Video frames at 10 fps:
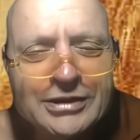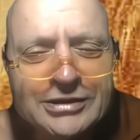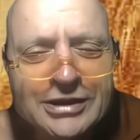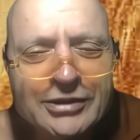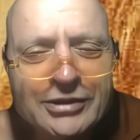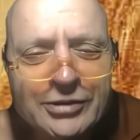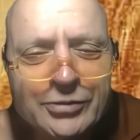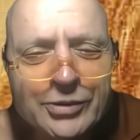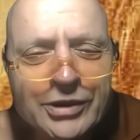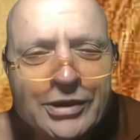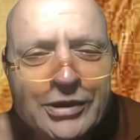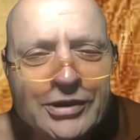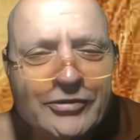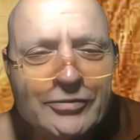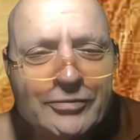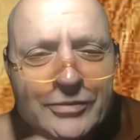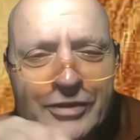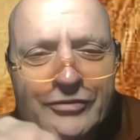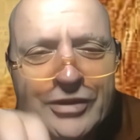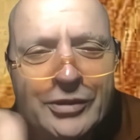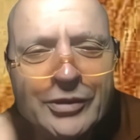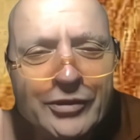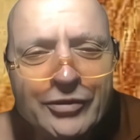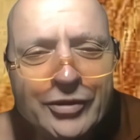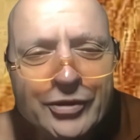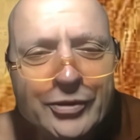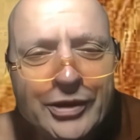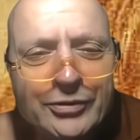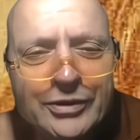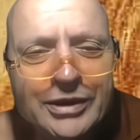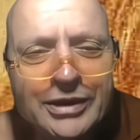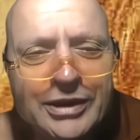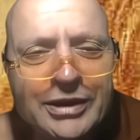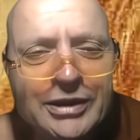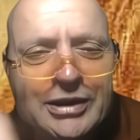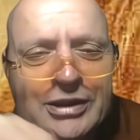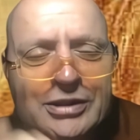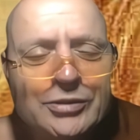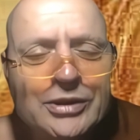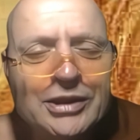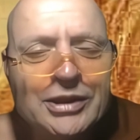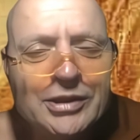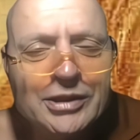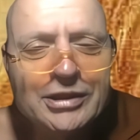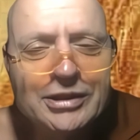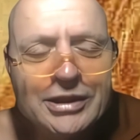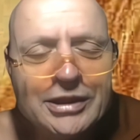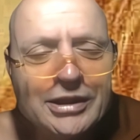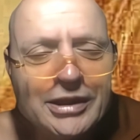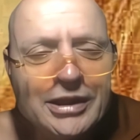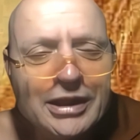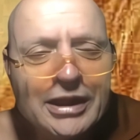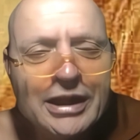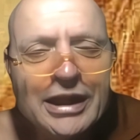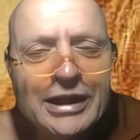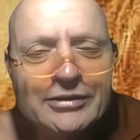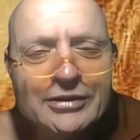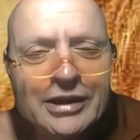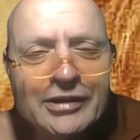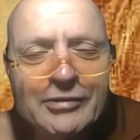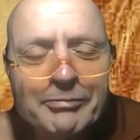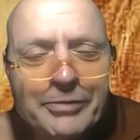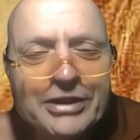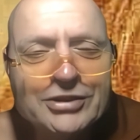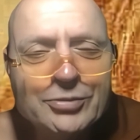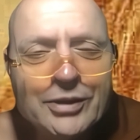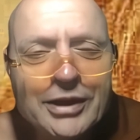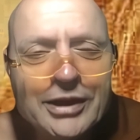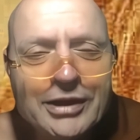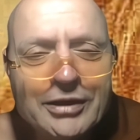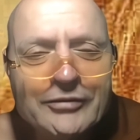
done the work of, of going through it really really clearly and and the best way of